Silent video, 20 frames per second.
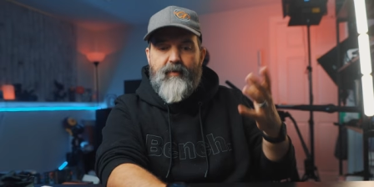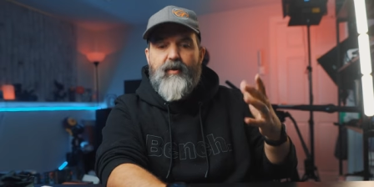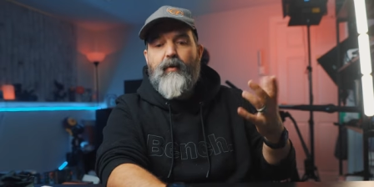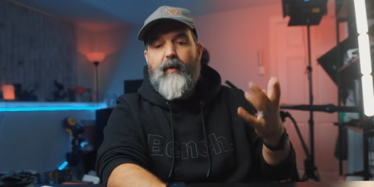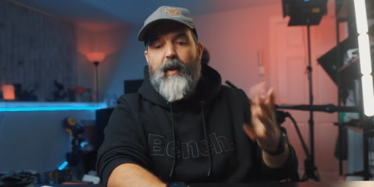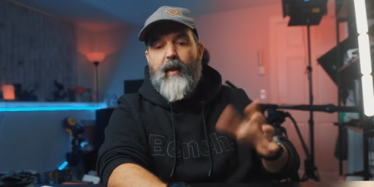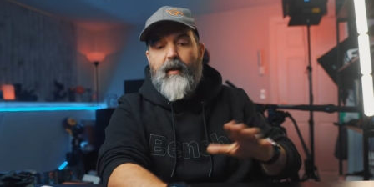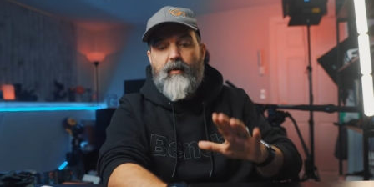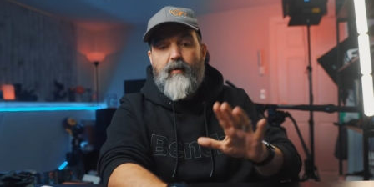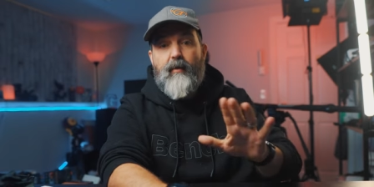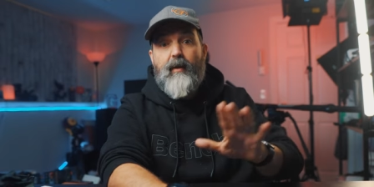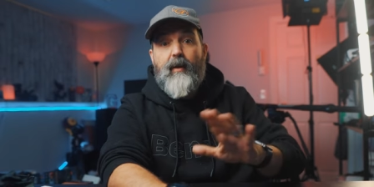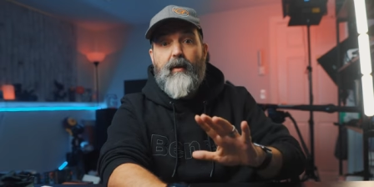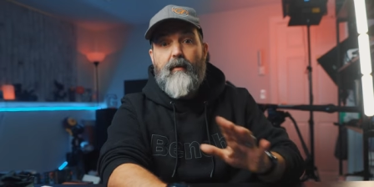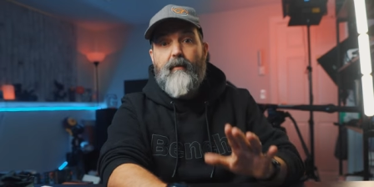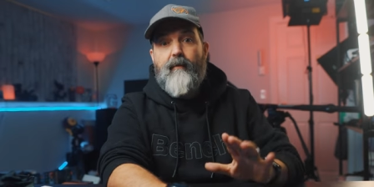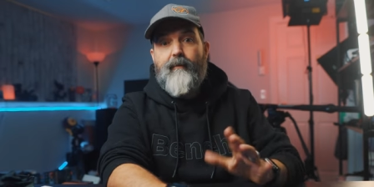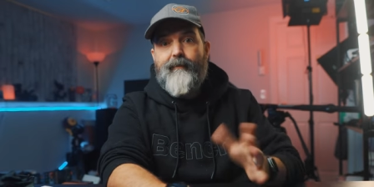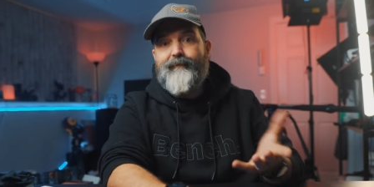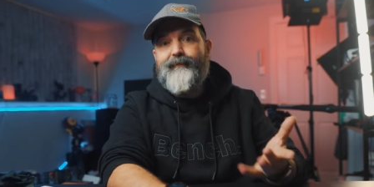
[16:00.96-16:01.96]
so that you
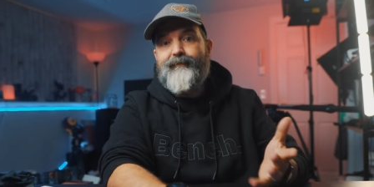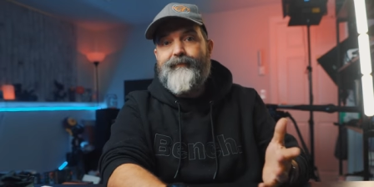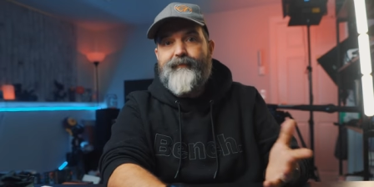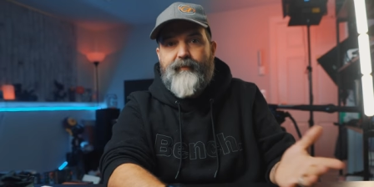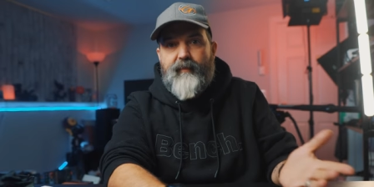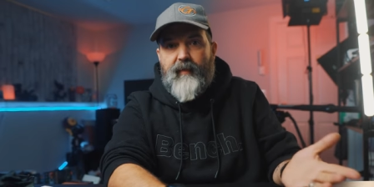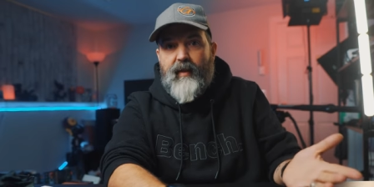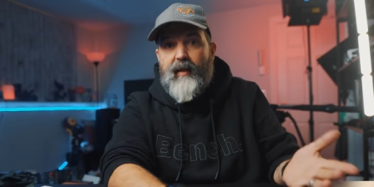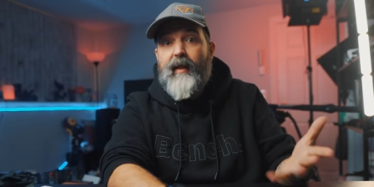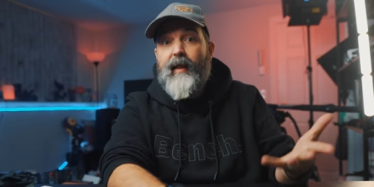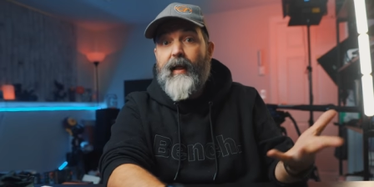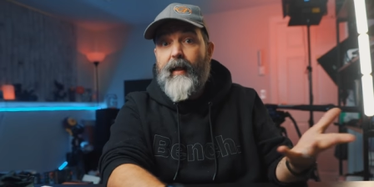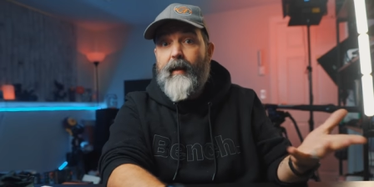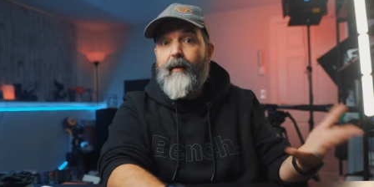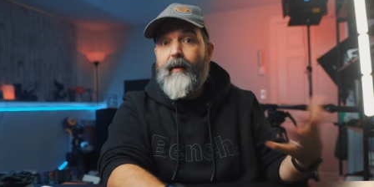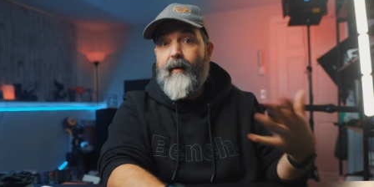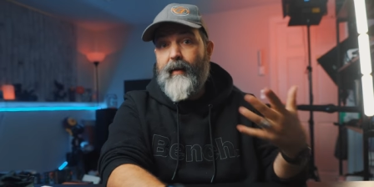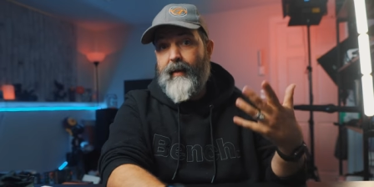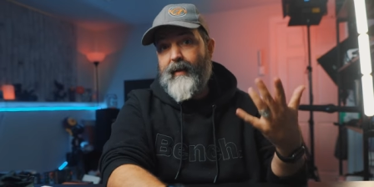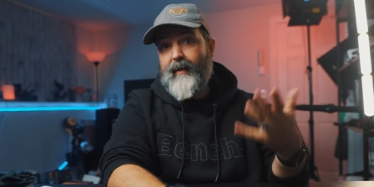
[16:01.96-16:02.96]
can
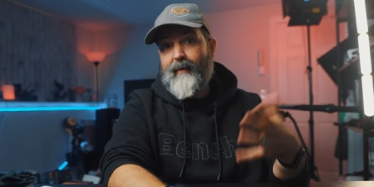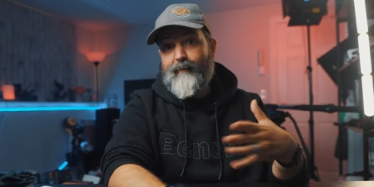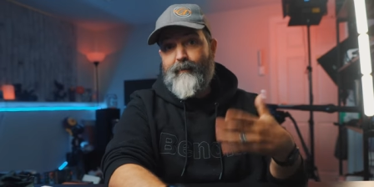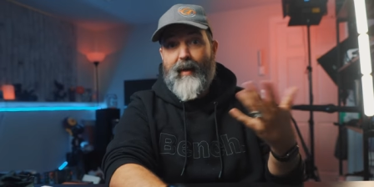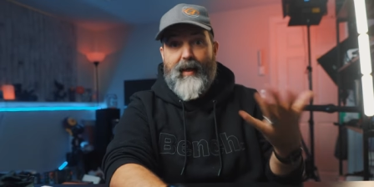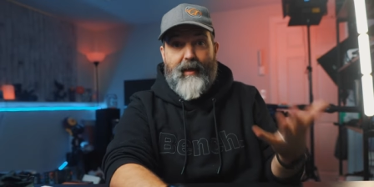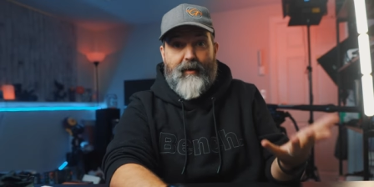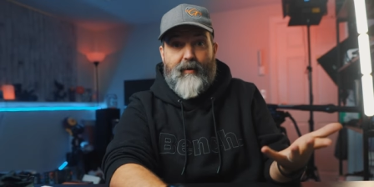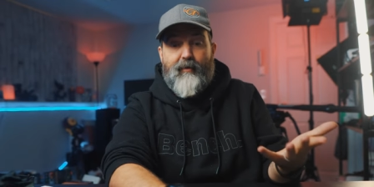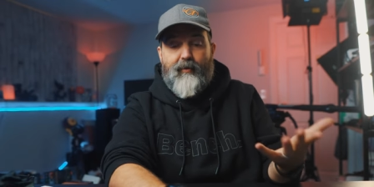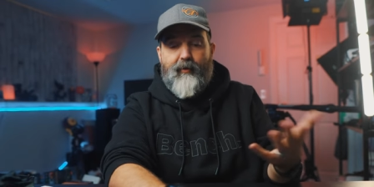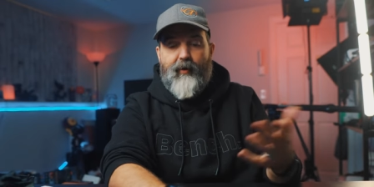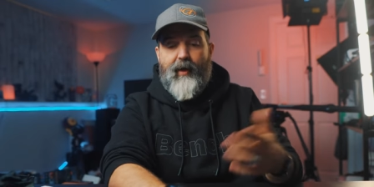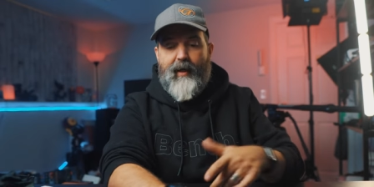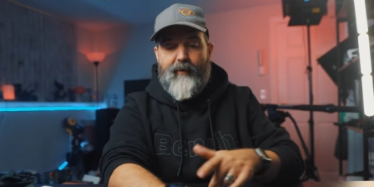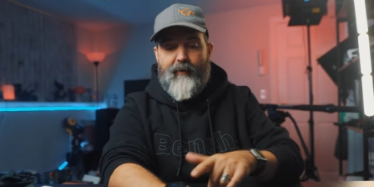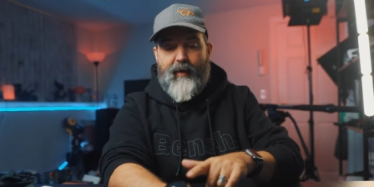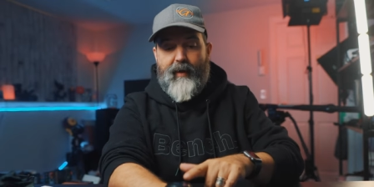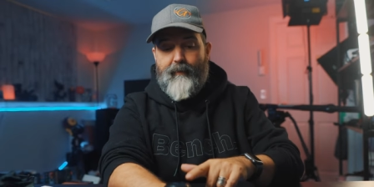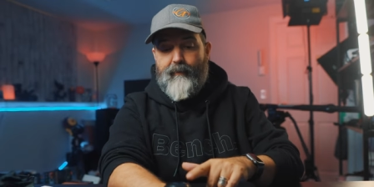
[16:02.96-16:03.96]
get medical
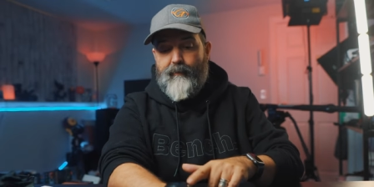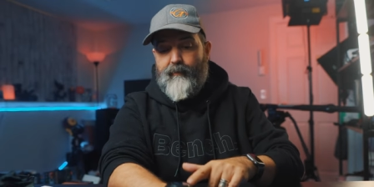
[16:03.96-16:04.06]
grade, right?